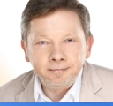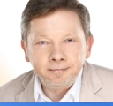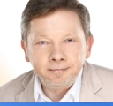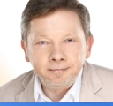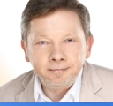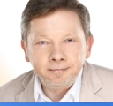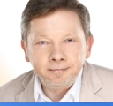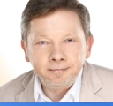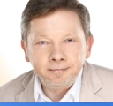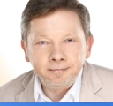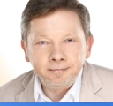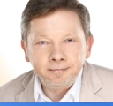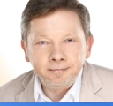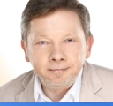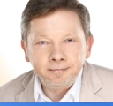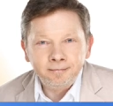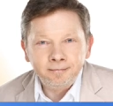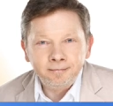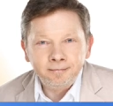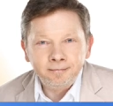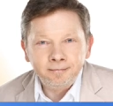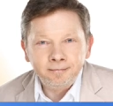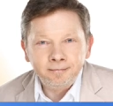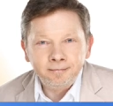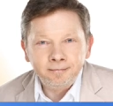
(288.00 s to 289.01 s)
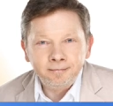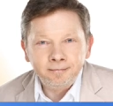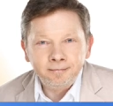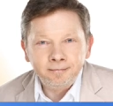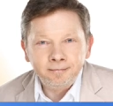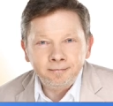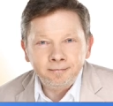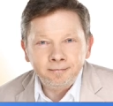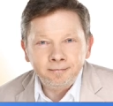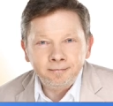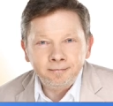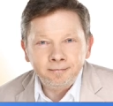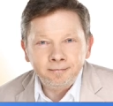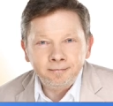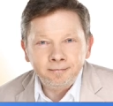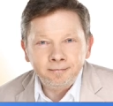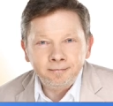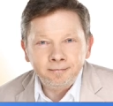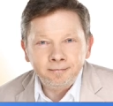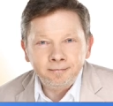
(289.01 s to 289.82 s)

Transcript: Nothing is said.